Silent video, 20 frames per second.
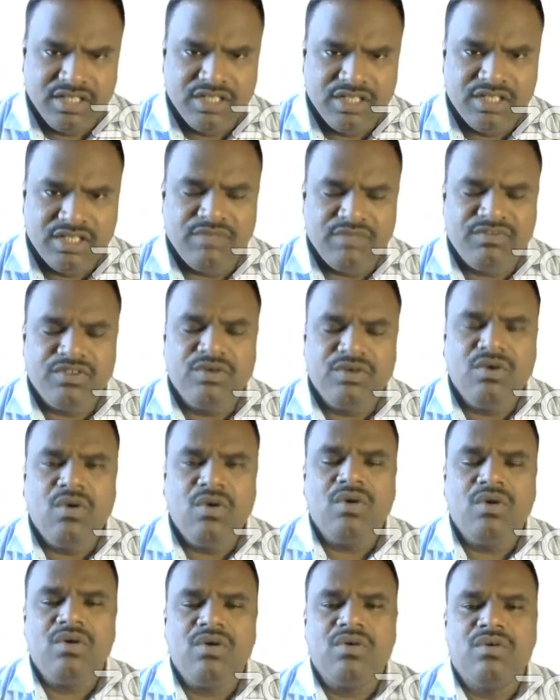If you
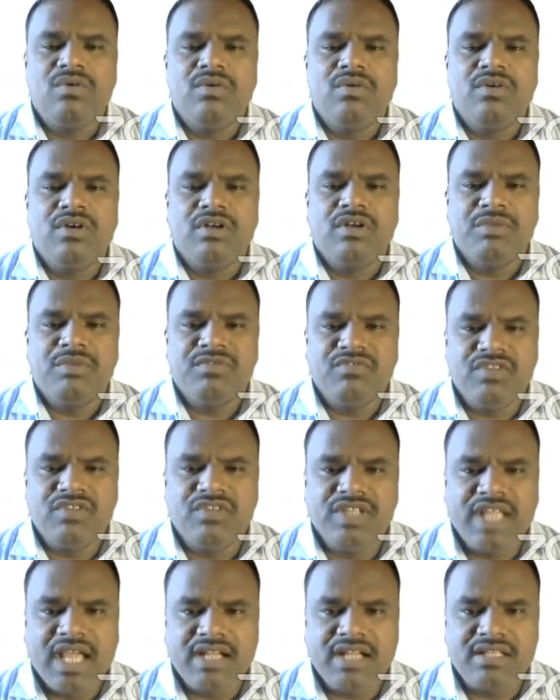go before
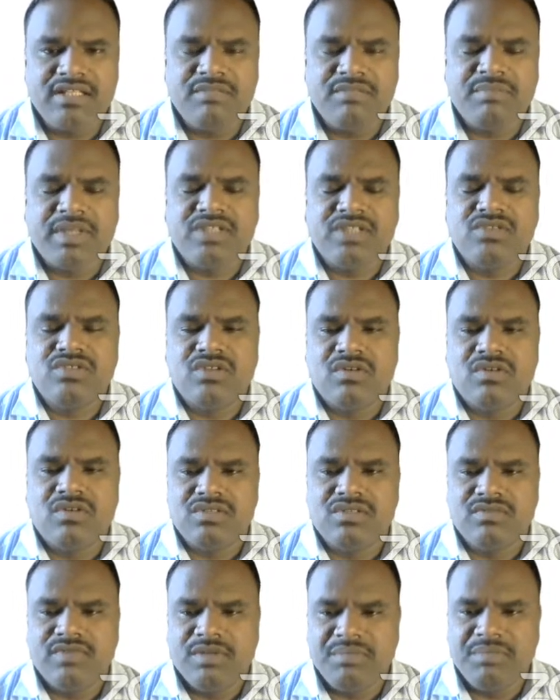that, the pathogen
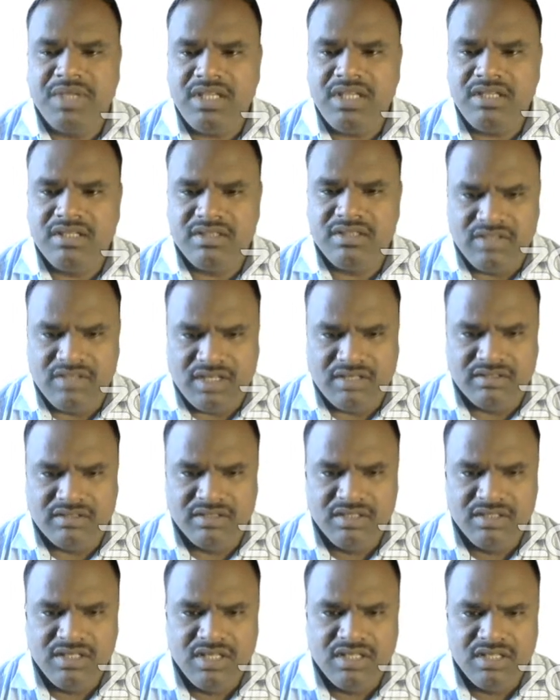also will be there.
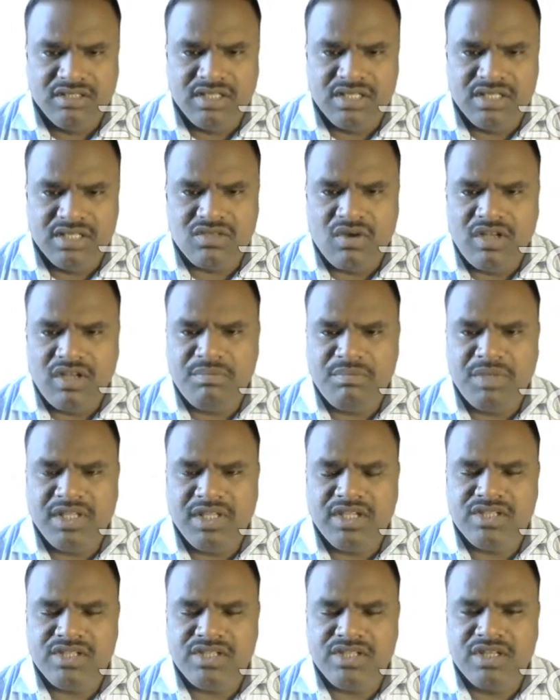Then soil
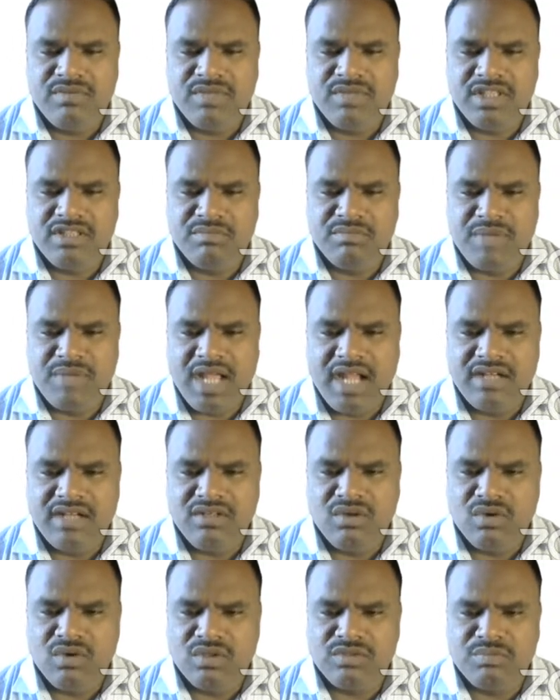application with
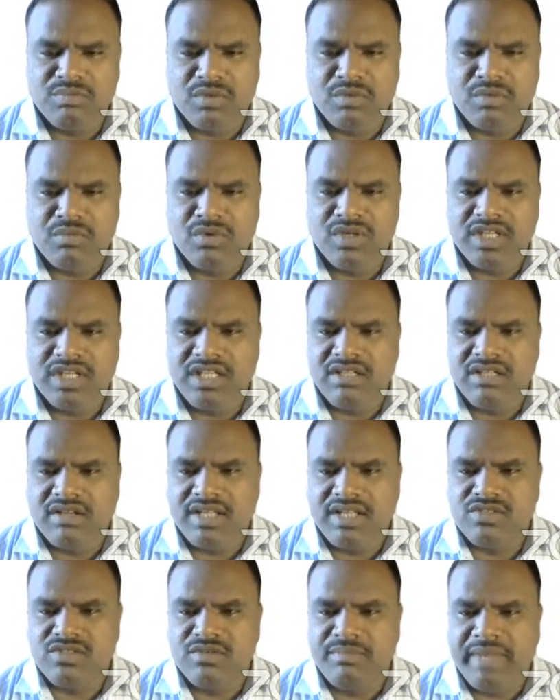plant growth promoting
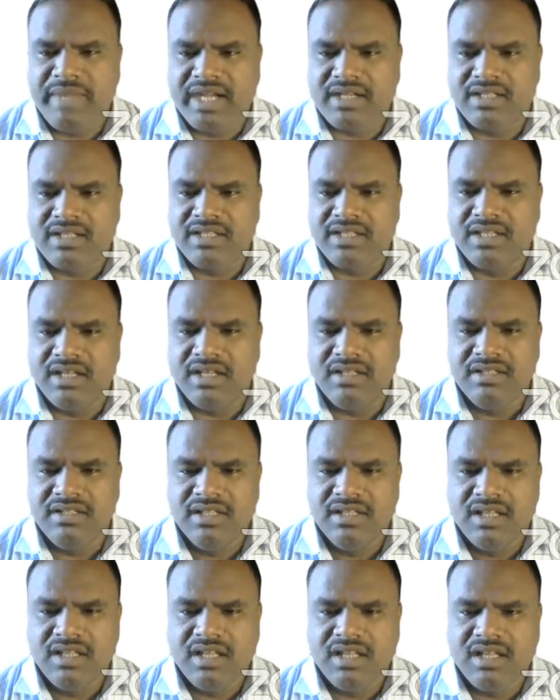rhizobacteria,
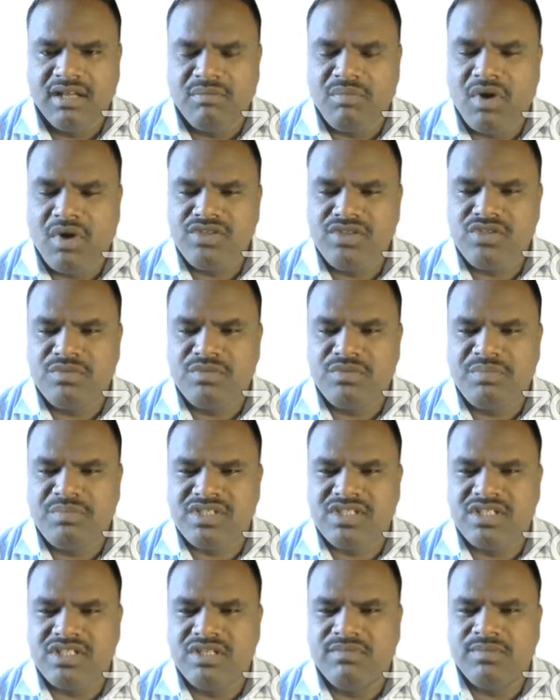
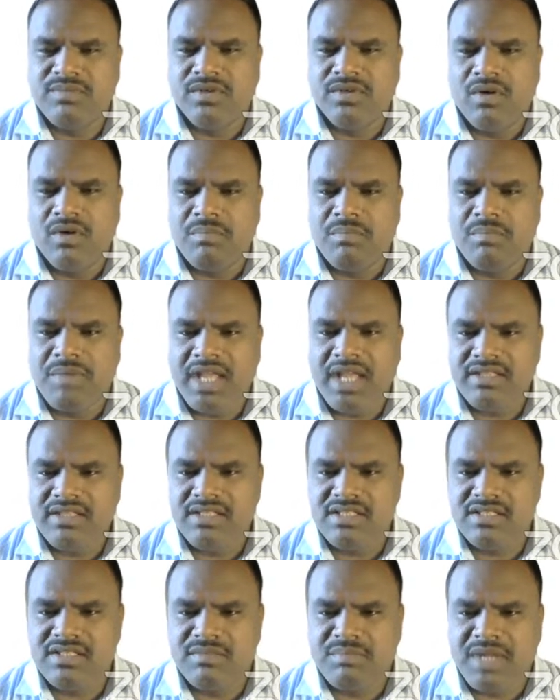0.2%. If you apply
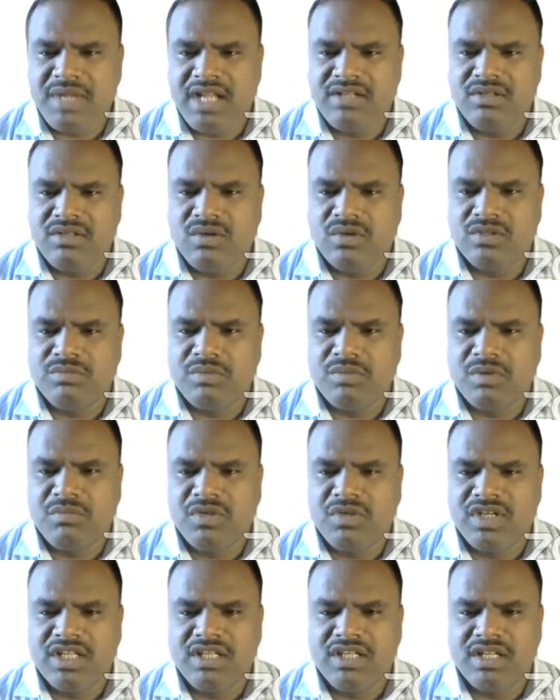this plant growth
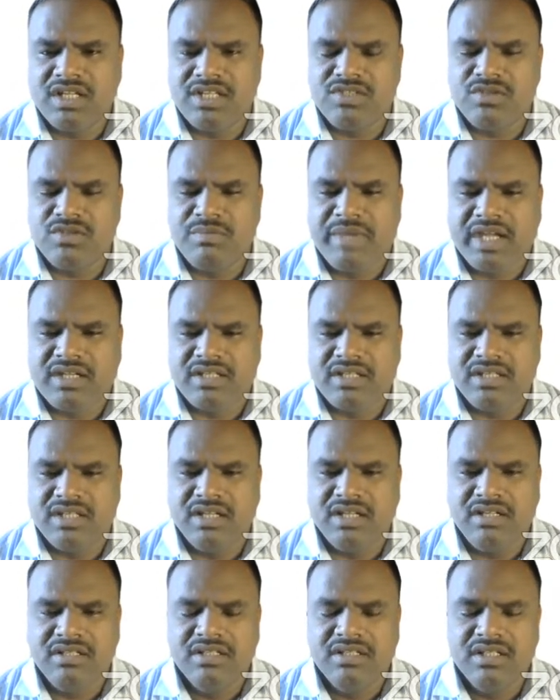promoting
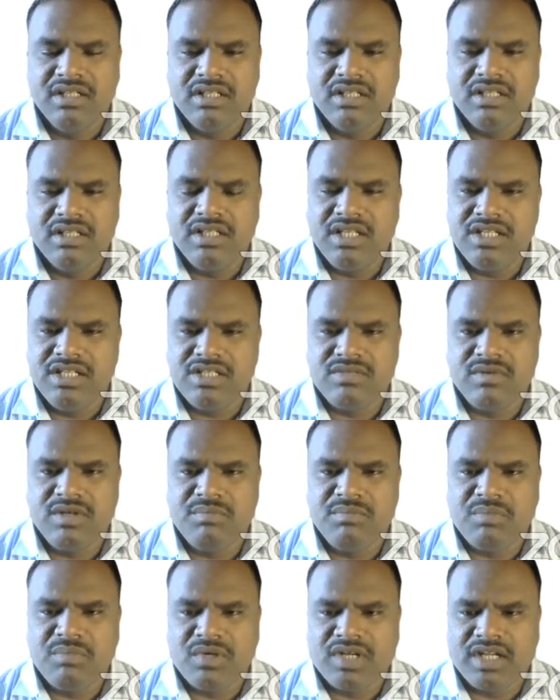rhizobacteria, then it
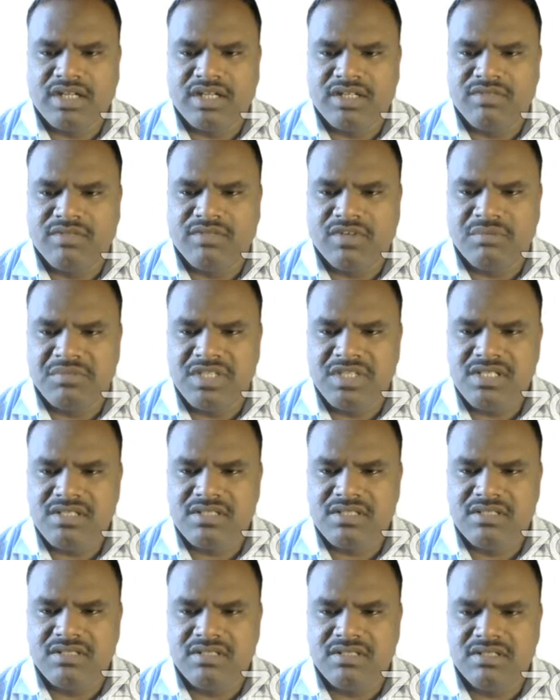will protect from
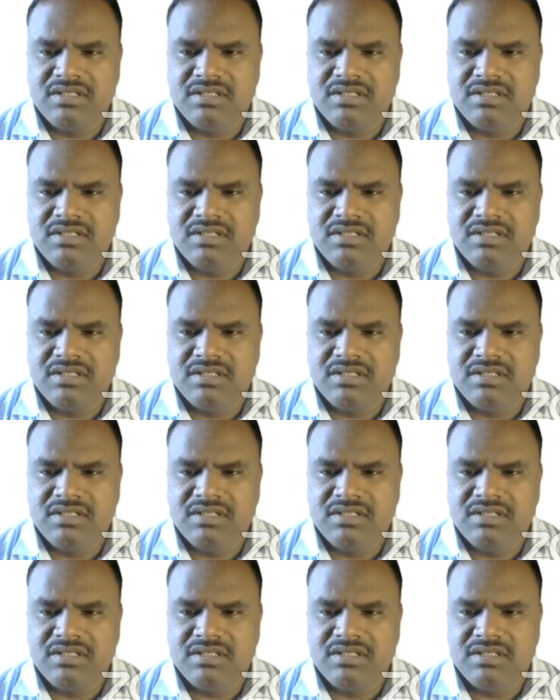this